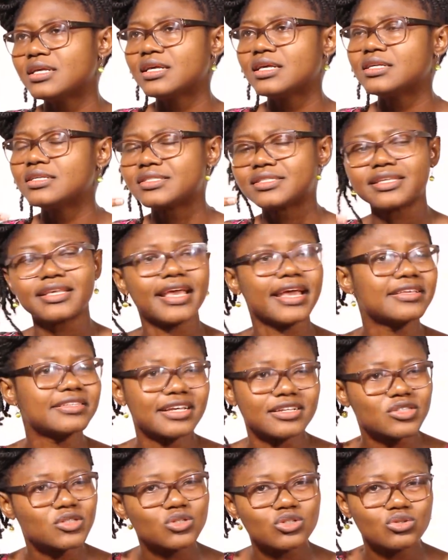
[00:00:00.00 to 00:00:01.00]
instigate
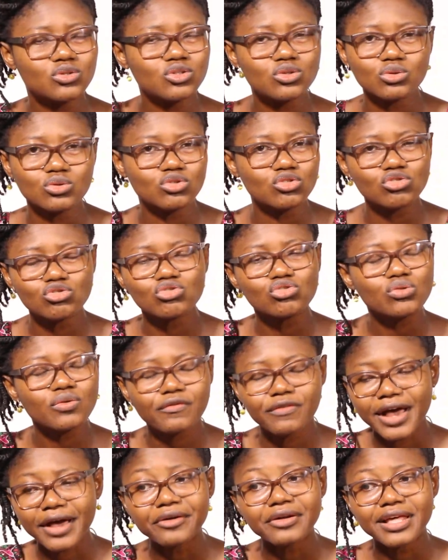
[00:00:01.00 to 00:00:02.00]
us to do
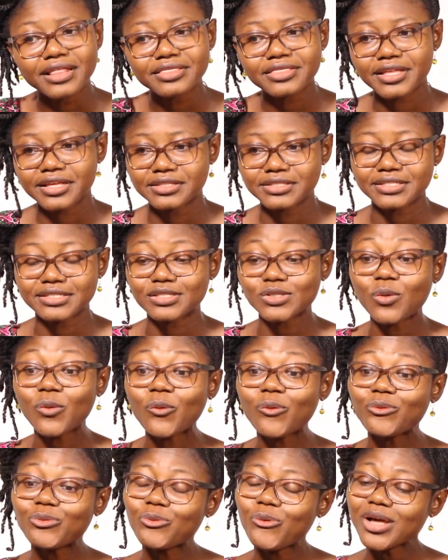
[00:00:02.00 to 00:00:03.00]
violent things. So
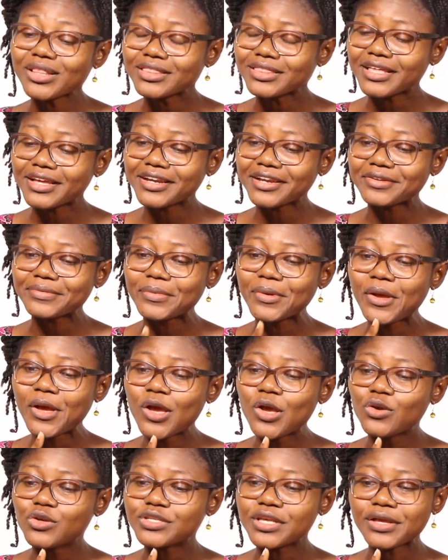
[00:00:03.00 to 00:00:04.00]
one thing,
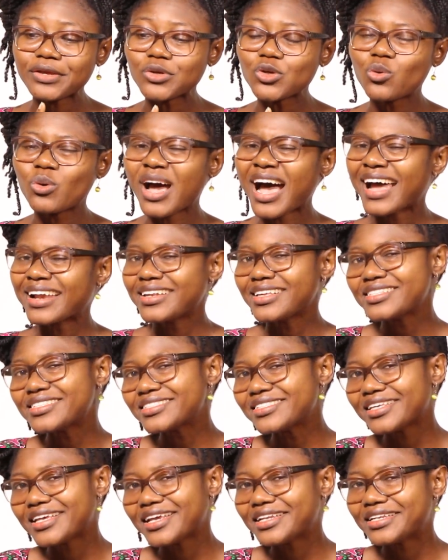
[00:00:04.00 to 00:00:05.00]
you see, you hardly
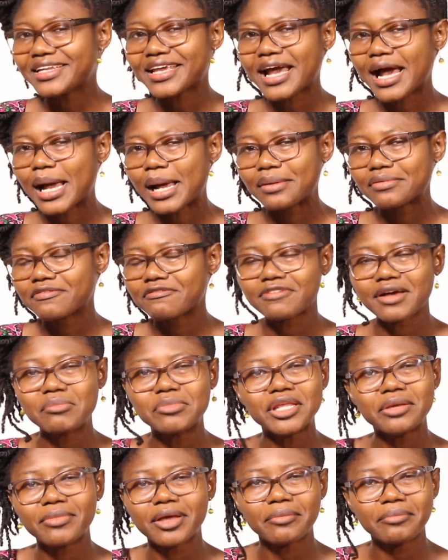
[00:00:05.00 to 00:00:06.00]
see their
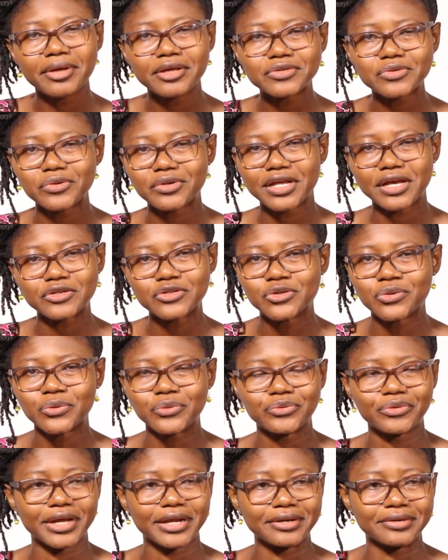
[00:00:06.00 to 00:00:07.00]
family members or their
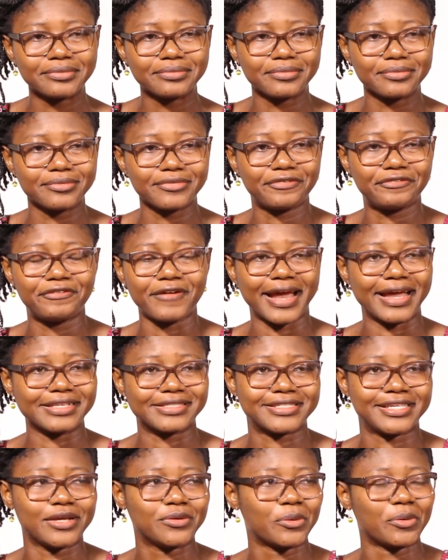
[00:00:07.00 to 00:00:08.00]
children
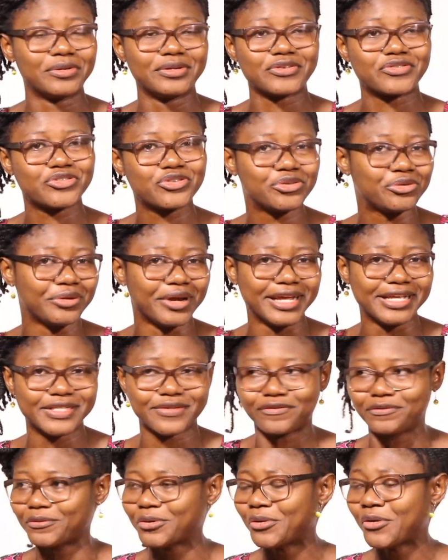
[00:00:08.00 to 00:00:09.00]
fighting on the streets
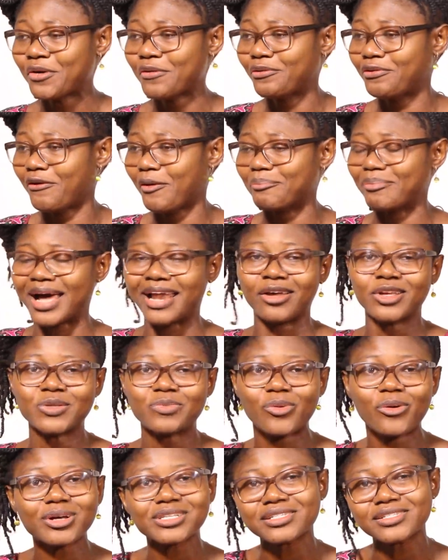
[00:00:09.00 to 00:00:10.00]
for ballot
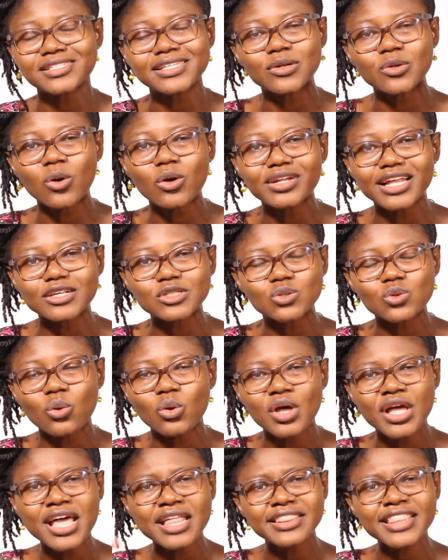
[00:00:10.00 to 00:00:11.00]
boxes and all that. So
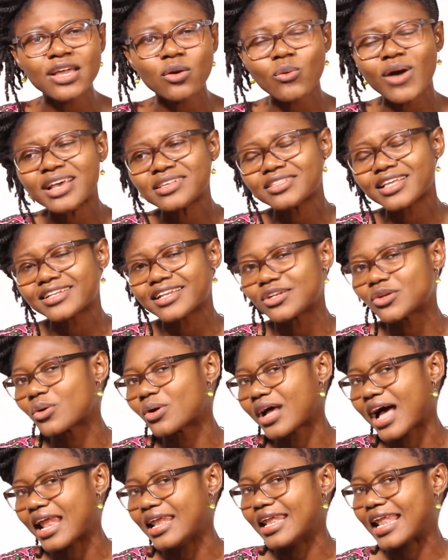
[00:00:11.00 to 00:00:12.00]
think, why is that they
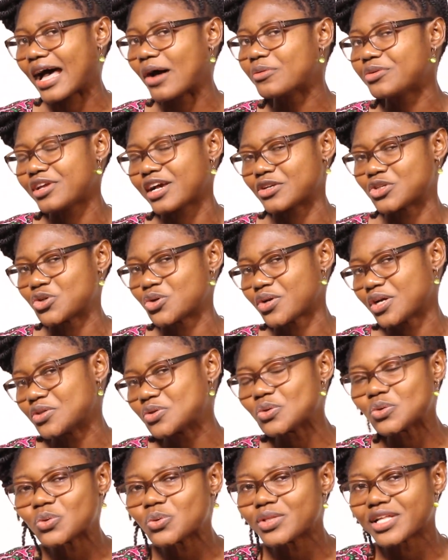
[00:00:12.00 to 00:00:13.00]
don't allow their children
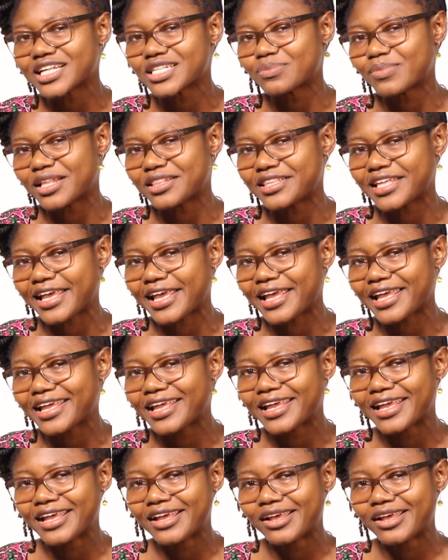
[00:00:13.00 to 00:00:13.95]
to do that, but they